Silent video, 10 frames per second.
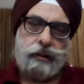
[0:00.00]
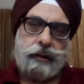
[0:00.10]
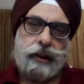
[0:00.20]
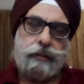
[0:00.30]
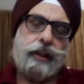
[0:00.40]

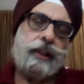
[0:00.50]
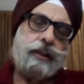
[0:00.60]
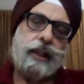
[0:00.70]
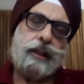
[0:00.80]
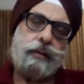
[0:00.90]
Say for
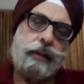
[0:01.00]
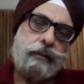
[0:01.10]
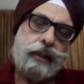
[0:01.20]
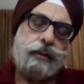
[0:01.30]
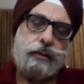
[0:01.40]
instance, when
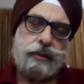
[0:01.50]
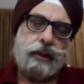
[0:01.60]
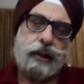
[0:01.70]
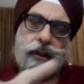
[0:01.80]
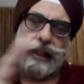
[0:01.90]
we use
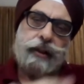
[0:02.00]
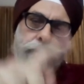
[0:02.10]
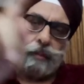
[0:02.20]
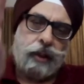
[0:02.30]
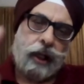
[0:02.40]
Ek
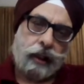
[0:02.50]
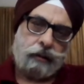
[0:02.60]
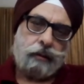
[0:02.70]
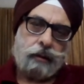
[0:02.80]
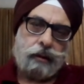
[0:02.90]
Omkar,
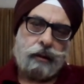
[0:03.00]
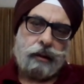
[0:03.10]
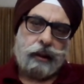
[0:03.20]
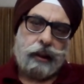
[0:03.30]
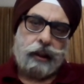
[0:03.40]

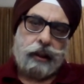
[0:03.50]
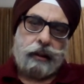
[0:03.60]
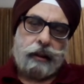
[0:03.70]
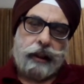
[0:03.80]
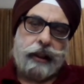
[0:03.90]

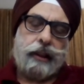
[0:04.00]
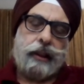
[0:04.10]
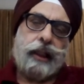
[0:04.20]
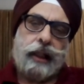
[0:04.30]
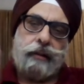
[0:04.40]
in
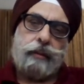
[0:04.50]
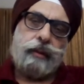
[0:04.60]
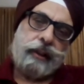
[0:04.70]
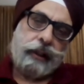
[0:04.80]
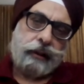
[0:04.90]
India,
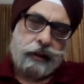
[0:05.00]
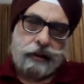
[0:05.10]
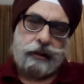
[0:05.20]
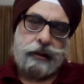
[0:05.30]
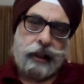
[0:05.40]
everybody
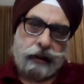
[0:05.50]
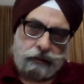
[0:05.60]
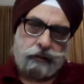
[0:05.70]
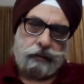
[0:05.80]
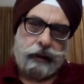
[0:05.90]
recognizes that.
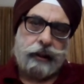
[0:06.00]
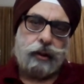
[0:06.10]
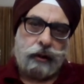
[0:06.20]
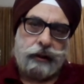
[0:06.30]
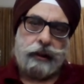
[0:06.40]
In
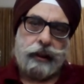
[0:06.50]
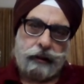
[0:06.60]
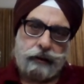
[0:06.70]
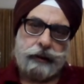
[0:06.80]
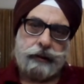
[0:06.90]
North India,
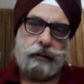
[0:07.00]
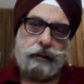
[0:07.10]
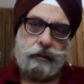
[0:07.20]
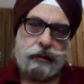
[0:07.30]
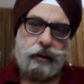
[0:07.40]
at least,
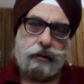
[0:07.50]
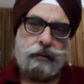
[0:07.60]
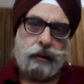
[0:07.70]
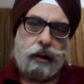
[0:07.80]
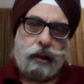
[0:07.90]

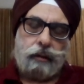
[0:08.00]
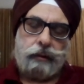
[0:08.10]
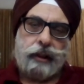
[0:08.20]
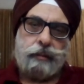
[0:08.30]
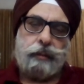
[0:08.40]

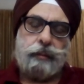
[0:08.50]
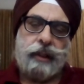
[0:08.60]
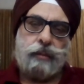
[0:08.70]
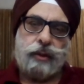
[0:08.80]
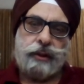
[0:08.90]
where there
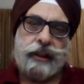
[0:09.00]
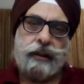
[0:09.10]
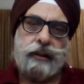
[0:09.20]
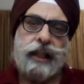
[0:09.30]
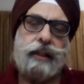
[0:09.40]
are more
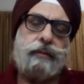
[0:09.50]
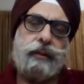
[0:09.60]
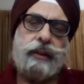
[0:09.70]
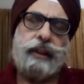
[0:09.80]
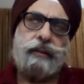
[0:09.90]
Sikhs, and
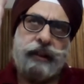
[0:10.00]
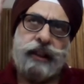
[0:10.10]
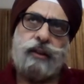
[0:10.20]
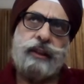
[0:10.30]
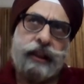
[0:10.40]
they
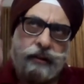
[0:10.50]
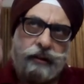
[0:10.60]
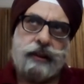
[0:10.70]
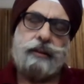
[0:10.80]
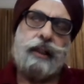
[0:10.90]
know, yes,
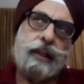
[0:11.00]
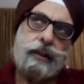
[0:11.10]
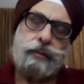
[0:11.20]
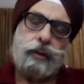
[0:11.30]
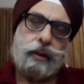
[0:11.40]
this
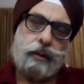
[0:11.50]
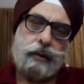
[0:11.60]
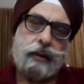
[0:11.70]
stands for,